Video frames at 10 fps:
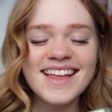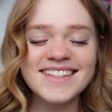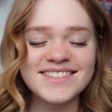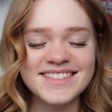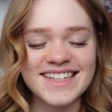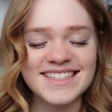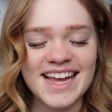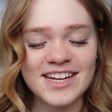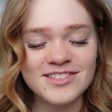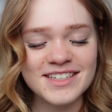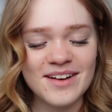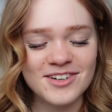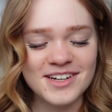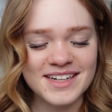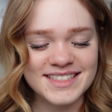This one says, Adrian
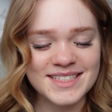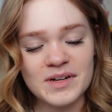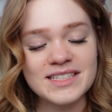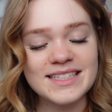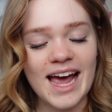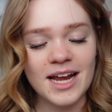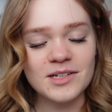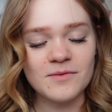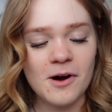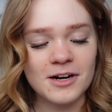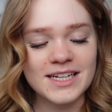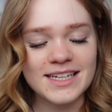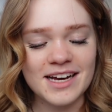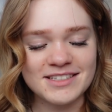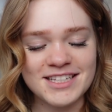never cusses, but his cat noir, he
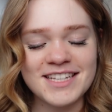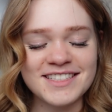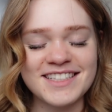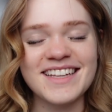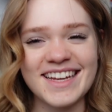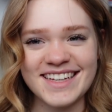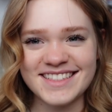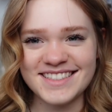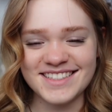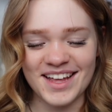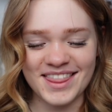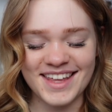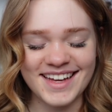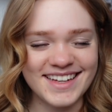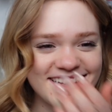cusses like it's
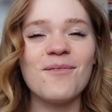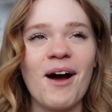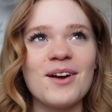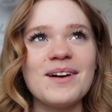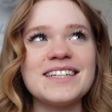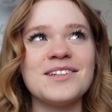nothing. Why do I